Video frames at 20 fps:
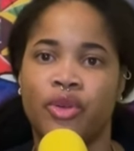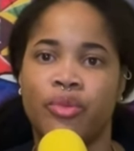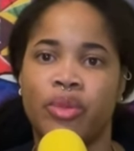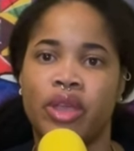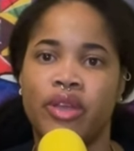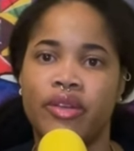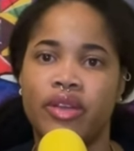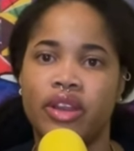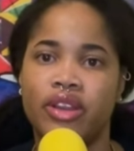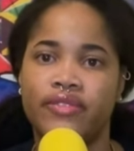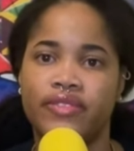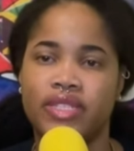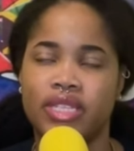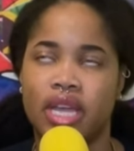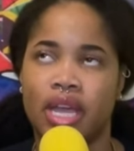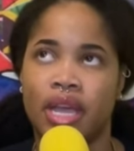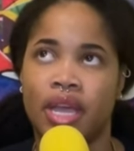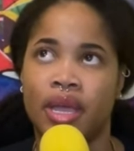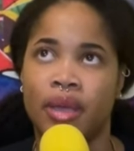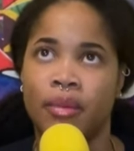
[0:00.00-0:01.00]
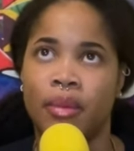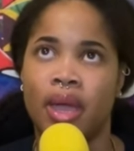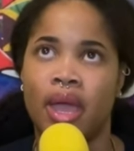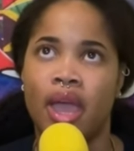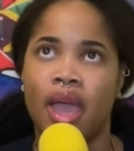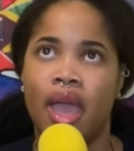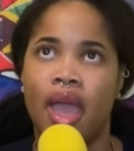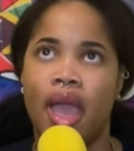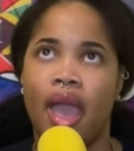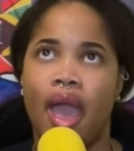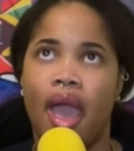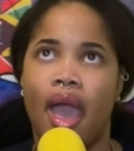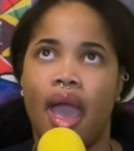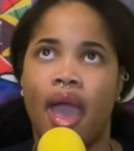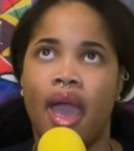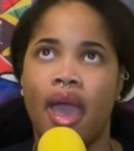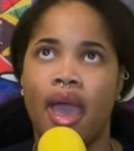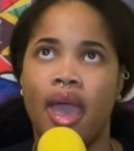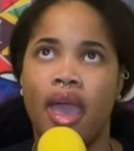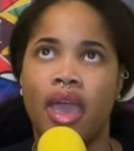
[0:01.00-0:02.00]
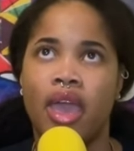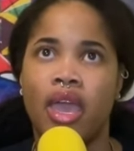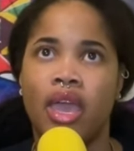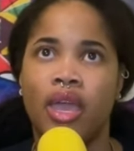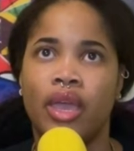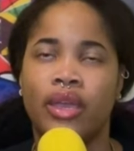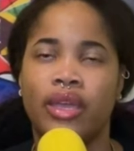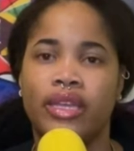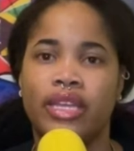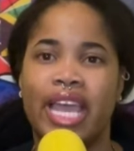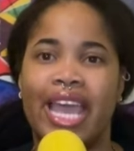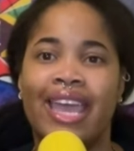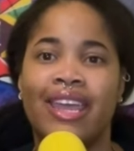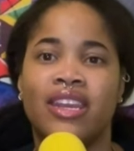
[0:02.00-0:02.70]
For a period of time, I